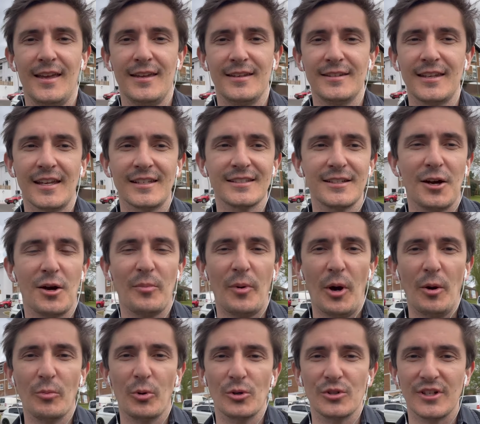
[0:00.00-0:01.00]
Next up,
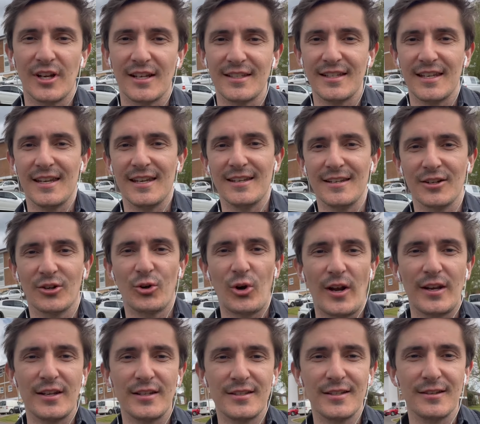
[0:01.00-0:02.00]
our project in
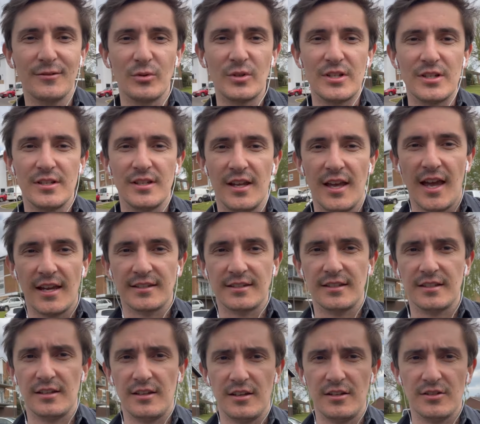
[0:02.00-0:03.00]
Crediton, which is near
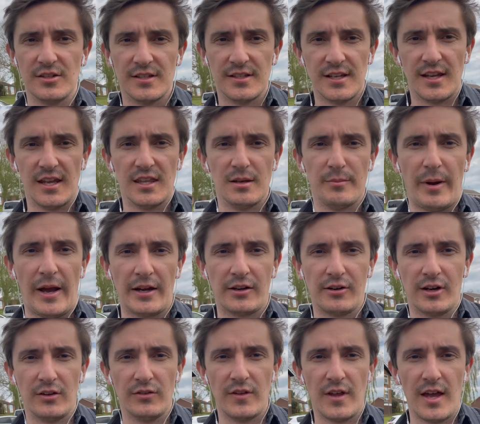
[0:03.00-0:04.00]
Exeter. You can just see it in the
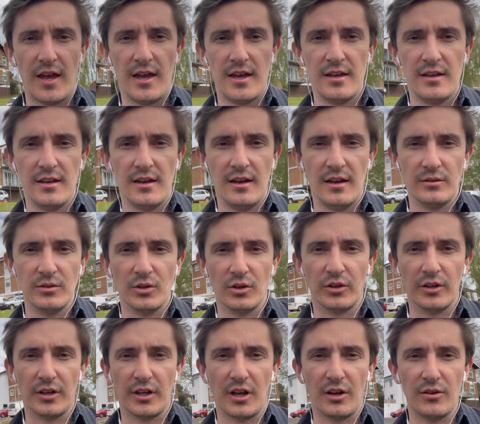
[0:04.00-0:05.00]
background there. Not
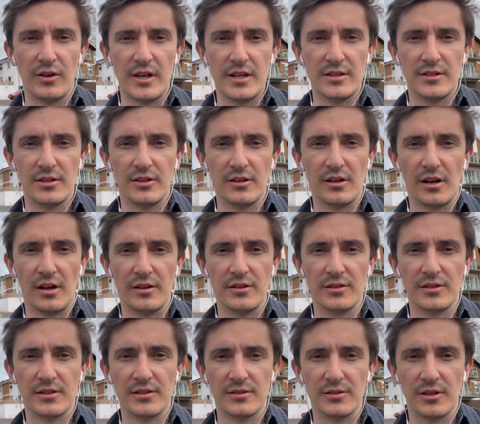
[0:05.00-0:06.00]
going to go in too close
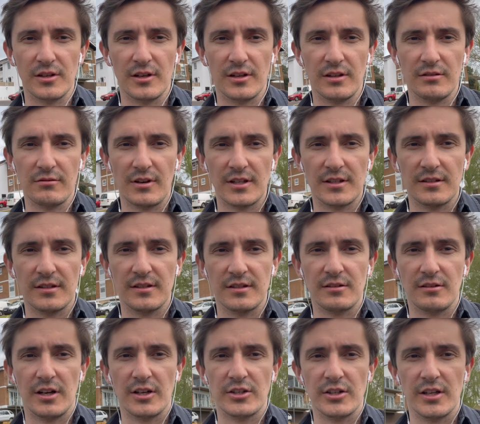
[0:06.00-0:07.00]
because the residents
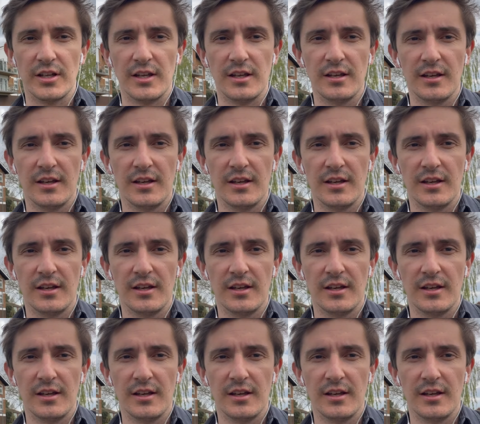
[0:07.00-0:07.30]
are actually